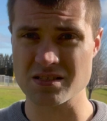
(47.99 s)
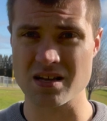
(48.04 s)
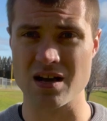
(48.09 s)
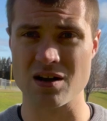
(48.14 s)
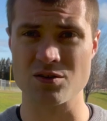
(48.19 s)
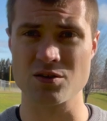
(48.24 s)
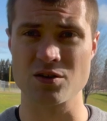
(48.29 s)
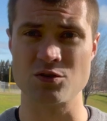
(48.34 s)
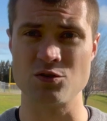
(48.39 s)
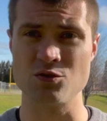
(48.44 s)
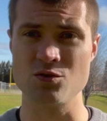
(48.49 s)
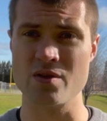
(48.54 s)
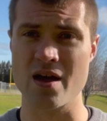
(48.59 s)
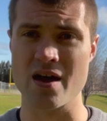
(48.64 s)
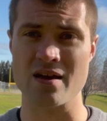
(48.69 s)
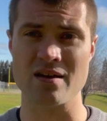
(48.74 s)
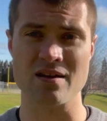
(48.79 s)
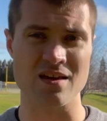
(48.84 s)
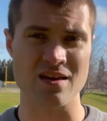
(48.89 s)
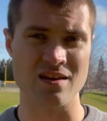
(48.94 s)
how to do
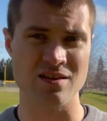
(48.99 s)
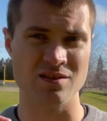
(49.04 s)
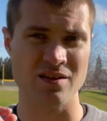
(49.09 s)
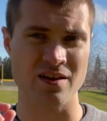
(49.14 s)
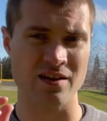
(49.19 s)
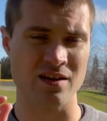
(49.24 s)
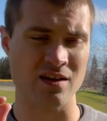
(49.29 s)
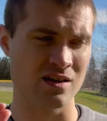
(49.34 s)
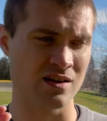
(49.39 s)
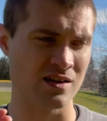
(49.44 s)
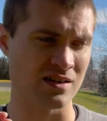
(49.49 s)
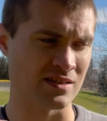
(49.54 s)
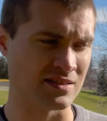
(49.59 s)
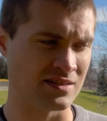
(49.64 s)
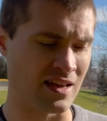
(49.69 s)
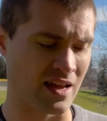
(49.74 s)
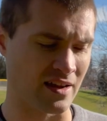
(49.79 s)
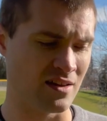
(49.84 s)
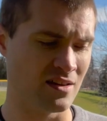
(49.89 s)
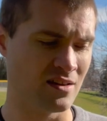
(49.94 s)
that in like a
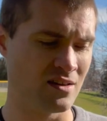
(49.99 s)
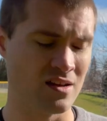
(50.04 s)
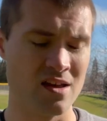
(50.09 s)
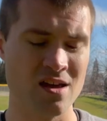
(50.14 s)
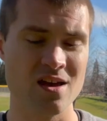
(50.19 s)
second,